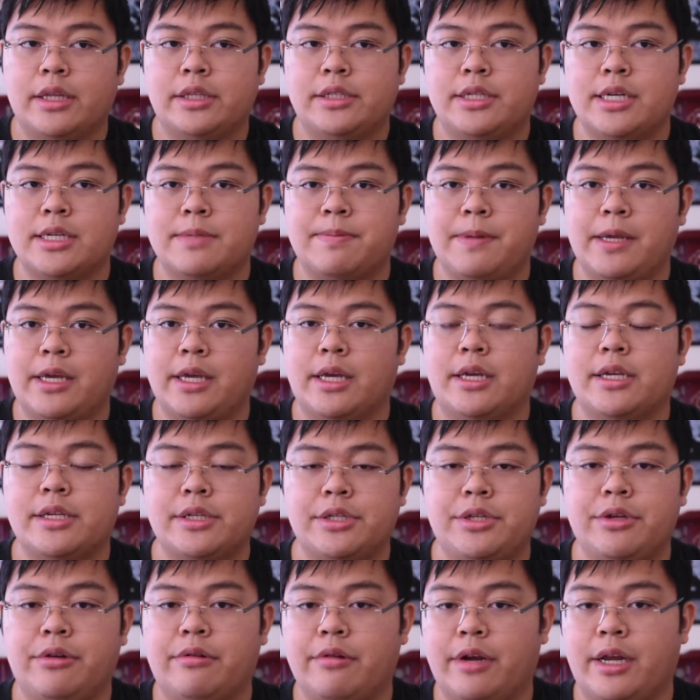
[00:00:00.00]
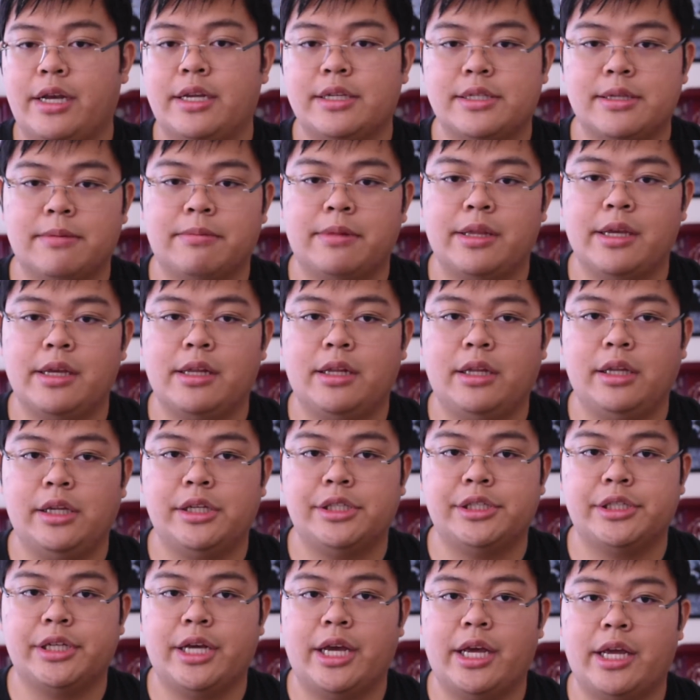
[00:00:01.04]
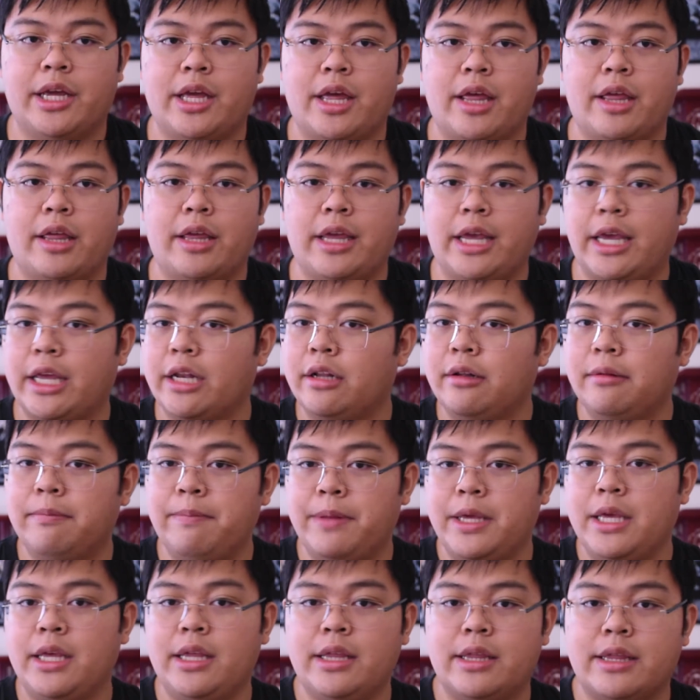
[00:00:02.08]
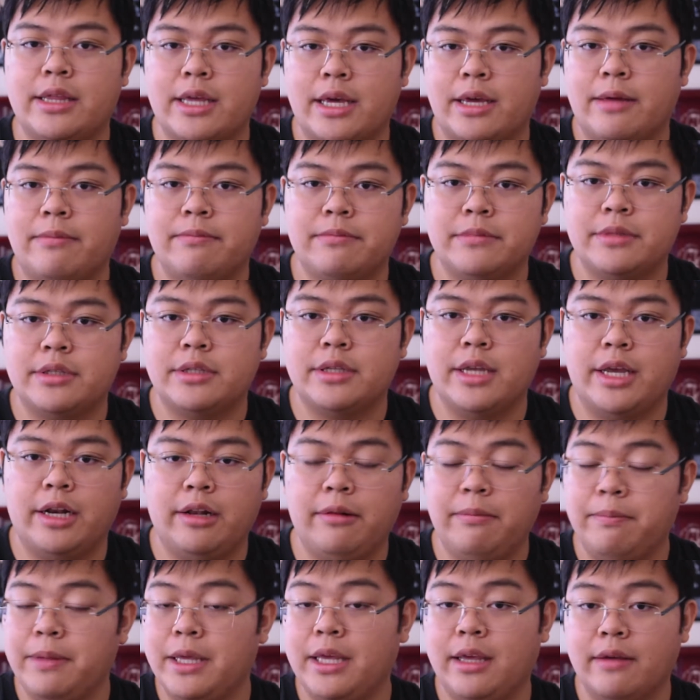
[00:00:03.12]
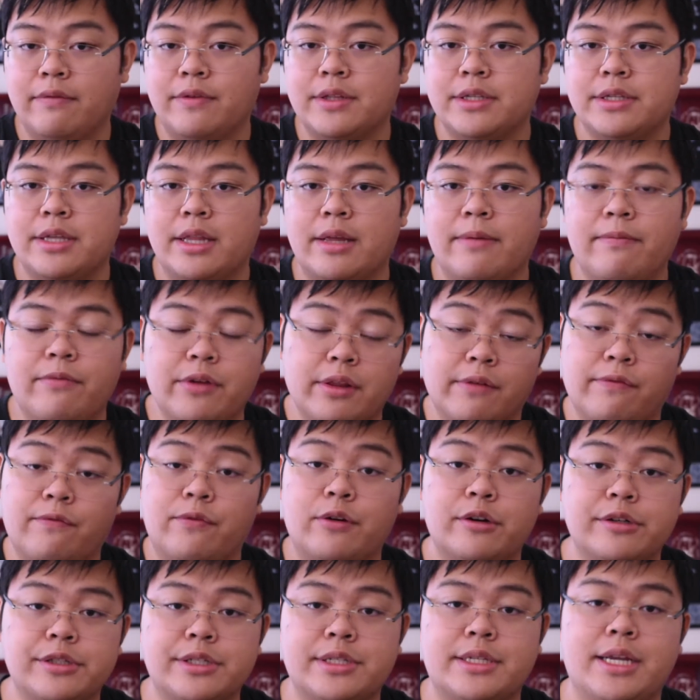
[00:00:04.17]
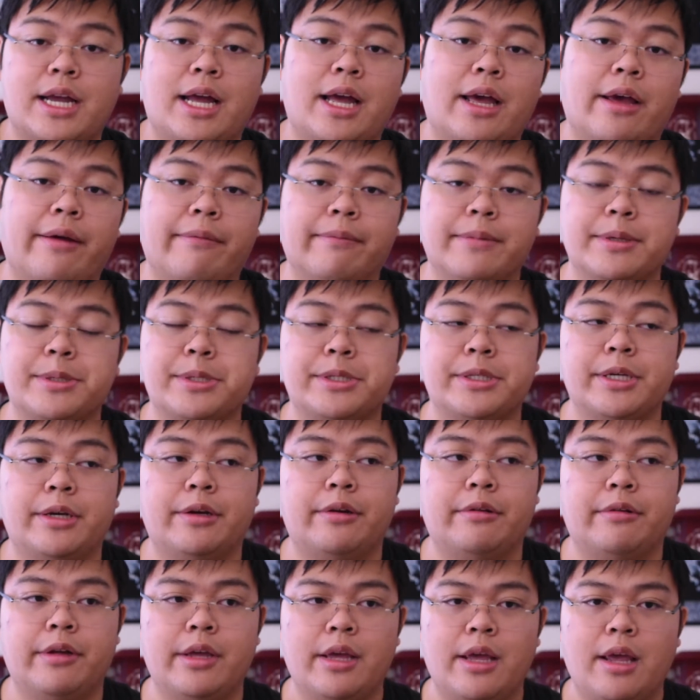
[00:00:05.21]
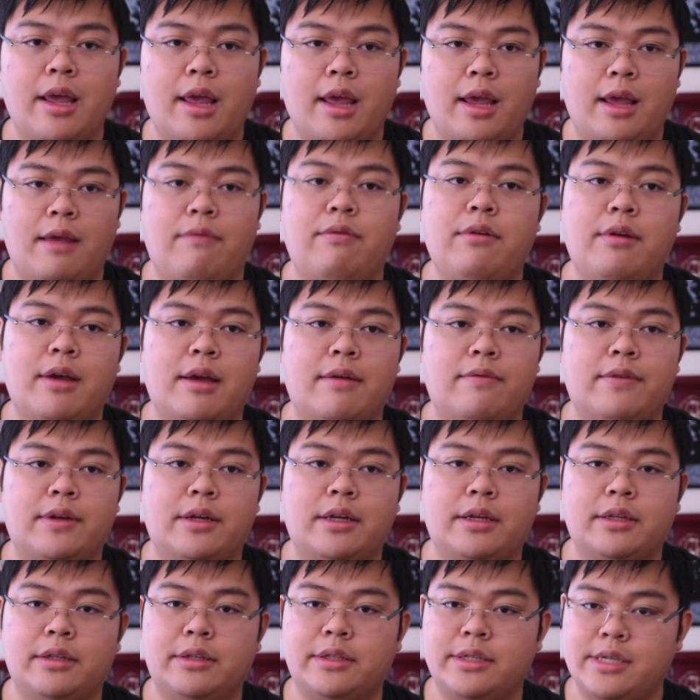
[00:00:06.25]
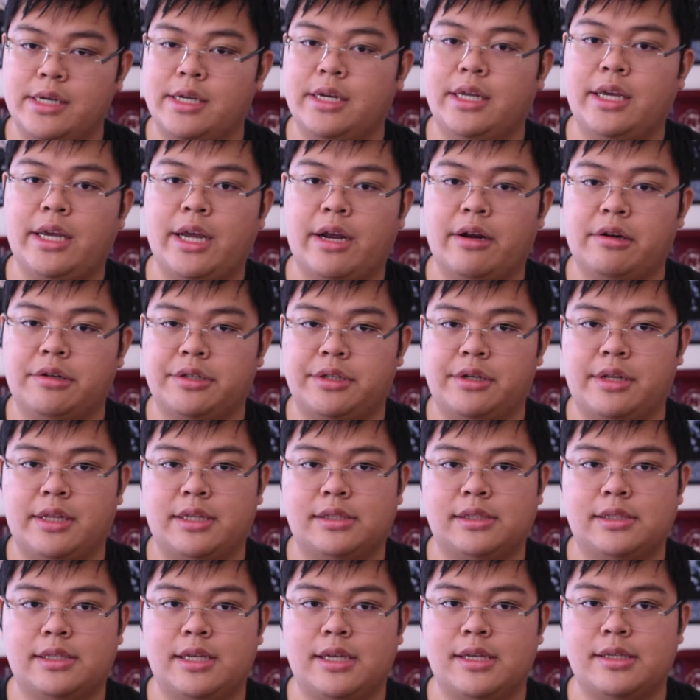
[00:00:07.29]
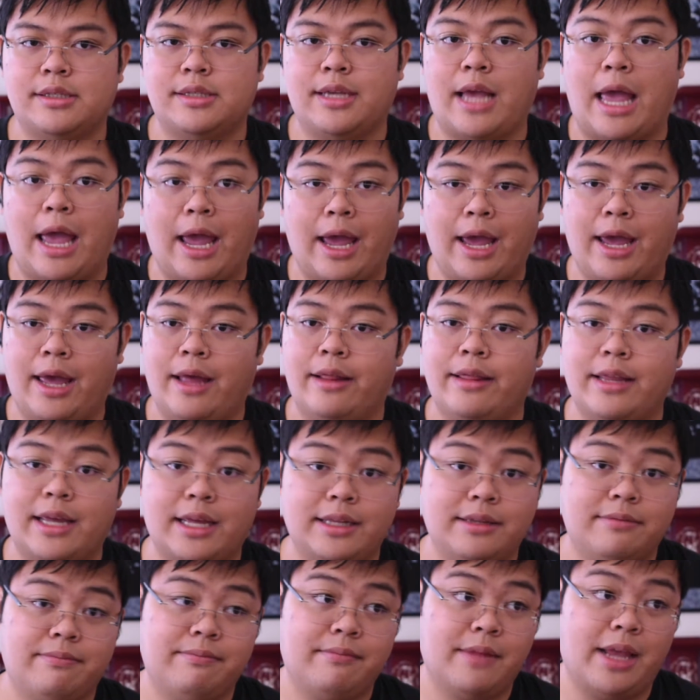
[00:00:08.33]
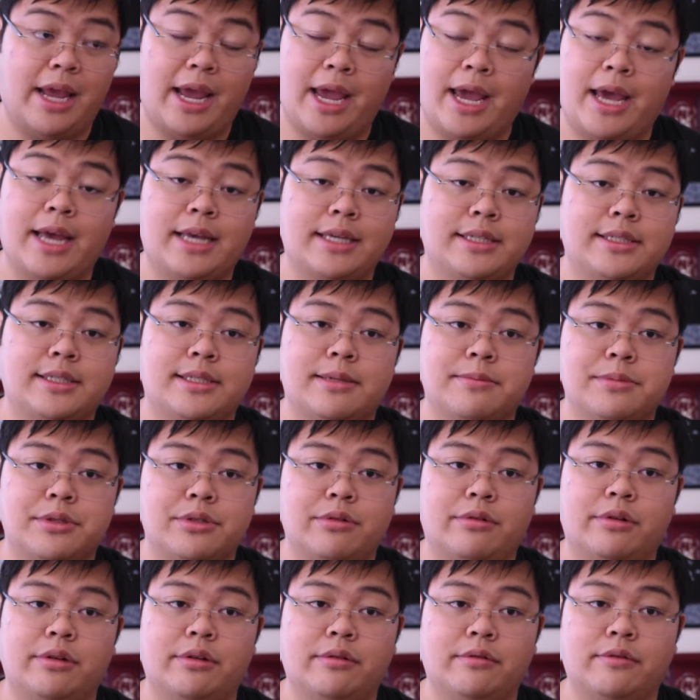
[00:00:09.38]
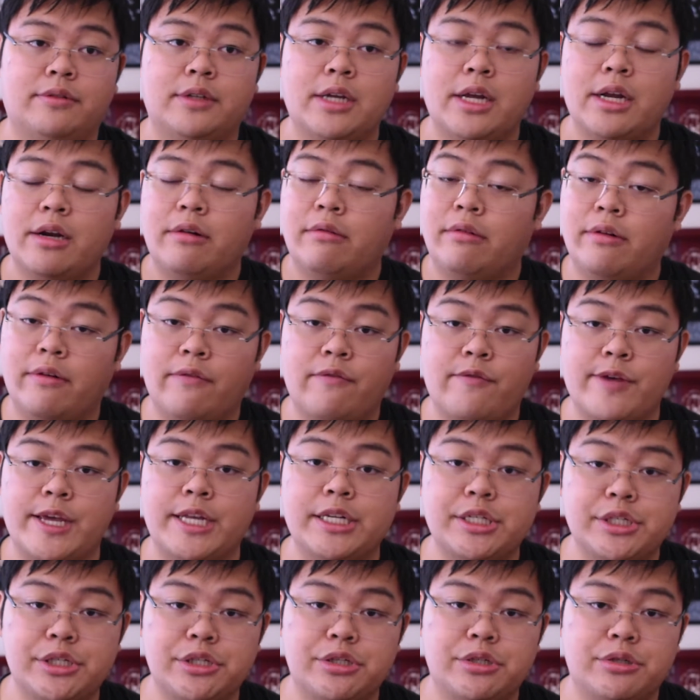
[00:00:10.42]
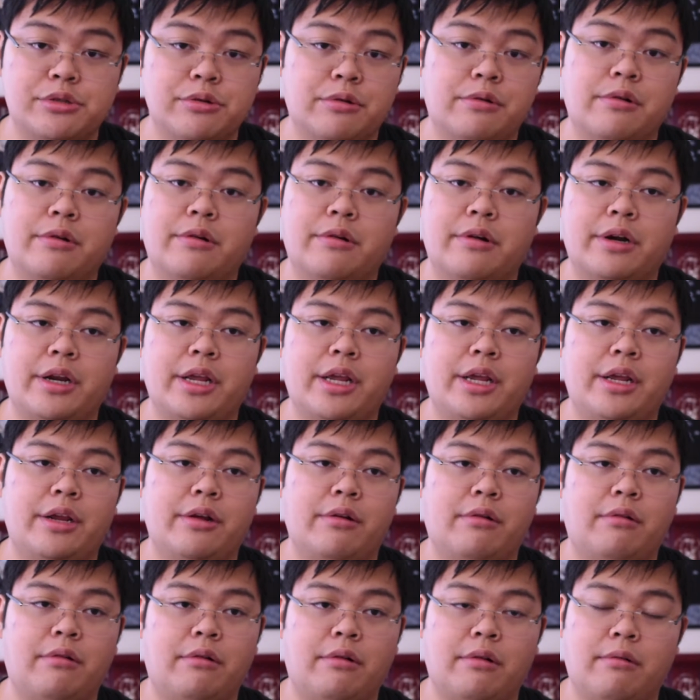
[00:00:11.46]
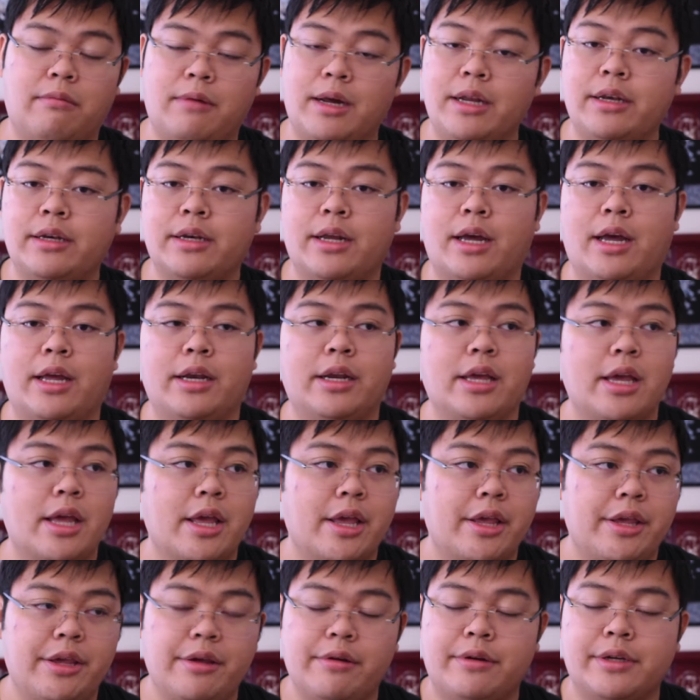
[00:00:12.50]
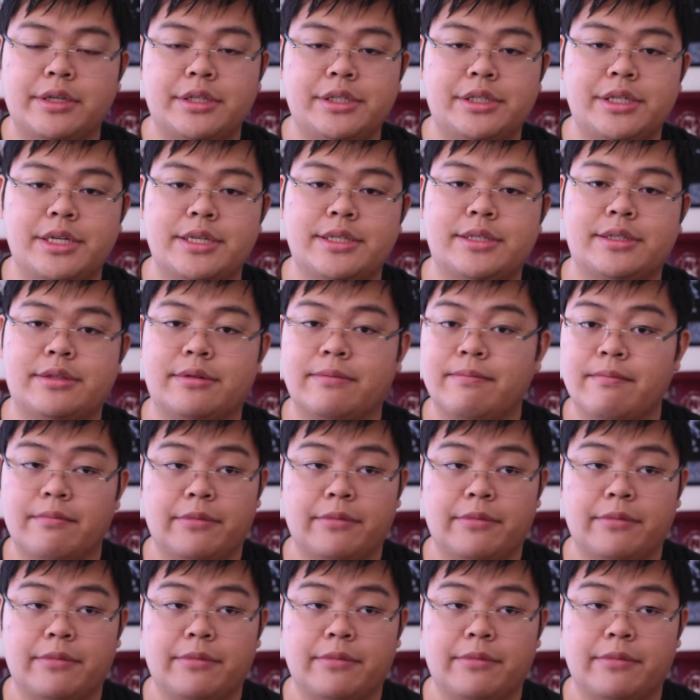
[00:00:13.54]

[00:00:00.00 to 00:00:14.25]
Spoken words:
just because you created something cliche, it'll be given to them for the first time. So if you have a D&D character that has some sort of revenge story or whatnot, you can just